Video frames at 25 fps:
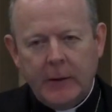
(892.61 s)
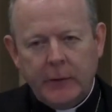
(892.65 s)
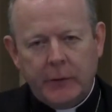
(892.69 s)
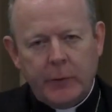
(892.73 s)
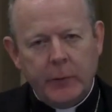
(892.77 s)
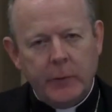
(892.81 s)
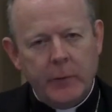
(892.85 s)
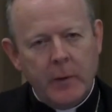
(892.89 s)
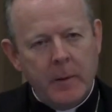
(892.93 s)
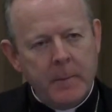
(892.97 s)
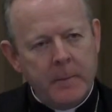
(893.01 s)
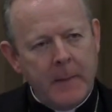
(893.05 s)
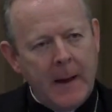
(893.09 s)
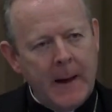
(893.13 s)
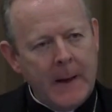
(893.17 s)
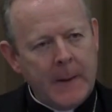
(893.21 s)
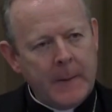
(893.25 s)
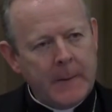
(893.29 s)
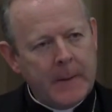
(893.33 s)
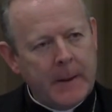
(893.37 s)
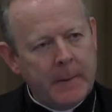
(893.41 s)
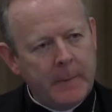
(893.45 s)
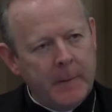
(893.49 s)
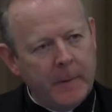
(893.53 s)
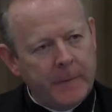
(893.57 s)
to
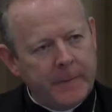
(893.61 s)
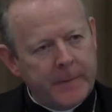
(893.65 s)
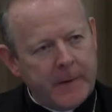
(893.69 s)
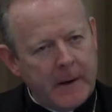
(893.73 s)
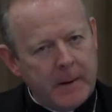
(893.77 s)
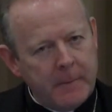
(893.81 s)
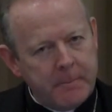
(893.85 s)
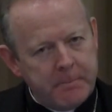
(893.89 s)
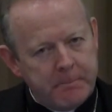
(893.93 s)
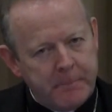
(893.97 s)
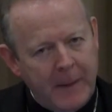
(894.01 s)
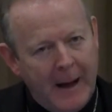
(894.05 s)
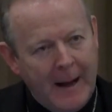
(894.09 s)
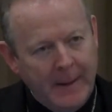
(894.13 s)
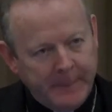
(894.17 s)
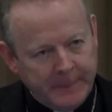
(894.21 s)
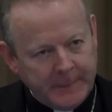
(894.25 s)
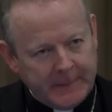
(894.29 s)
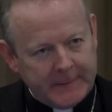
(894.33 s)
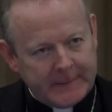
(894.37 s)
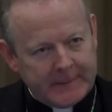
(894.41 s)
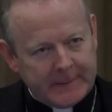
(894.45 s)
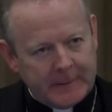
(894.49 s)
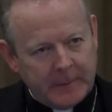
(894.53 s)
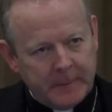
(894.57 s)
remind them of their
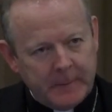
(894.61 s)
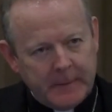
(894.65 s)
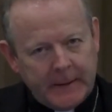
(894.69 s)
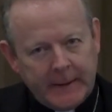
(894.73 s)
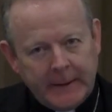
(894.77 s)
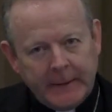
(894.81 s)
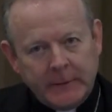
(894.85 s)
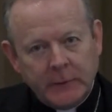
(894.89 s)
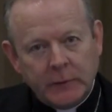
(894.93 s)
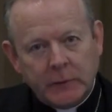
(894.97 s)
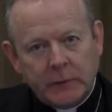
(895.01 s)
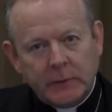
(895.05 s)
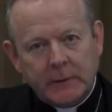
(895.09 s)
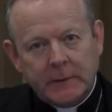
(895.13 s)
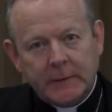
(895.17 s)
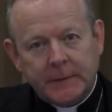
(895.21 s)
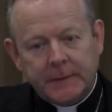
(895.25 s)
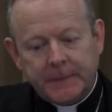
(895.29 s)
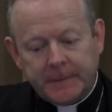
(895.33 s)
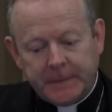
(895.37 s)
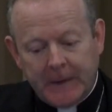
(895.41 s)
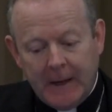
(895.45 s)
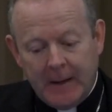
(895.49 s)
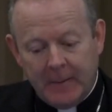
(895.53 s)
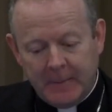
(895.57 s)
baptism into the
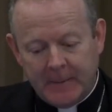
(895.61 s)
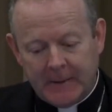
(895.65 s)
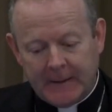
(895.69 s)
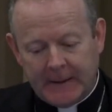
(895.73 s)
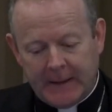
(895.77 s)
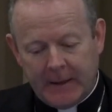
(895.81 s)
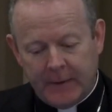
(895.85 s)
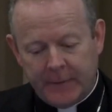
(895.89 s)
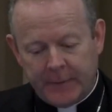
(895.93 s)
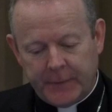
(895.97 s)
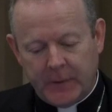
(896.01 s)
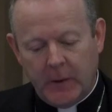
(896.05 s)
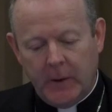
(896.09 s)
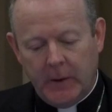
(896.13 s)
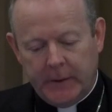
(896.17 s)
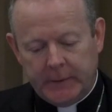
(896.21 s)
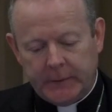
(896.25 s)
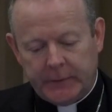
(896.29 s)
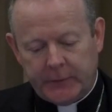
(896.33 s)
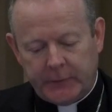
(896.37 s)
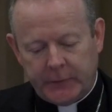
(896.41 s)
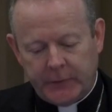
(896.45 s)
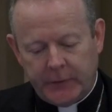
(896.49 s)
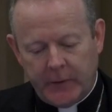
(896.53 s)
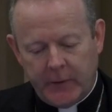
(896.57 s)
family of
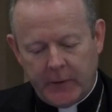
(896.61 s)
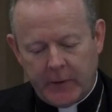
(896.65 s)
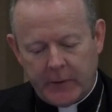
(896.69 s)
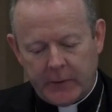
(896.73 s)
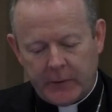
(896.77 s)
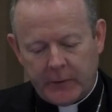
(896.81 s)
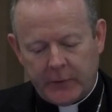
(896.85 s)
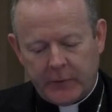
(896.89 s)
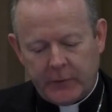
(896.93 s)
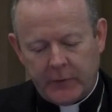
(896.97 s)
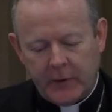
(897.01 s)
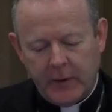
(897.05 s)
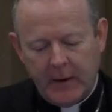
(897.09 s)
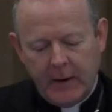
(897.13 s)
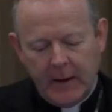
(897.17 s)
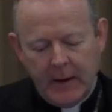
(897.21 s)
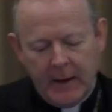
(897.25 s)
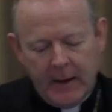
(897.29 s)
God's church.